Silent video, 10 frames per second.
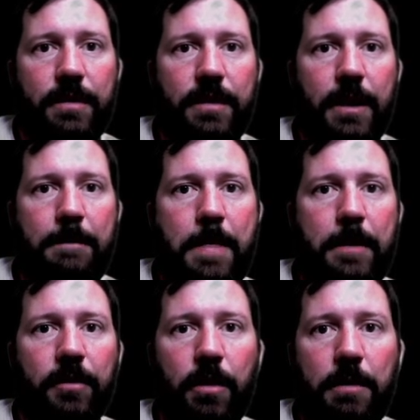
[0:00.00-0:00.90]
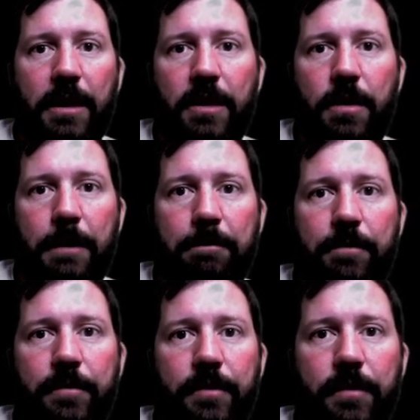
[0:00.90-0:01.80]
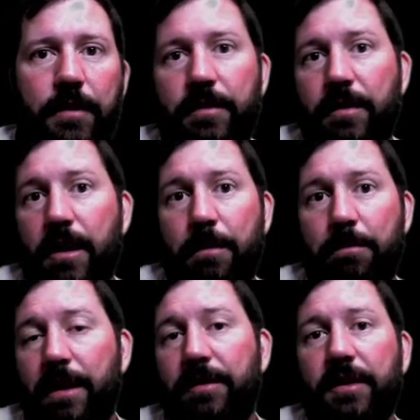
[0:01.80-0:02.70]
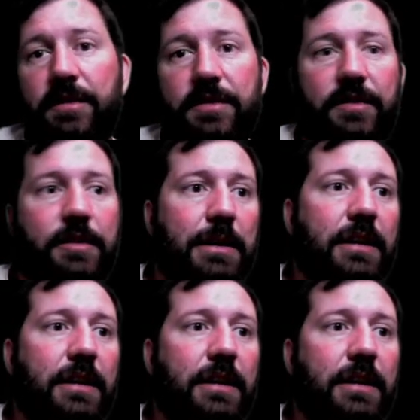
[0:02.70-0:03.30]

Okay, so where am I going? Basically, just to be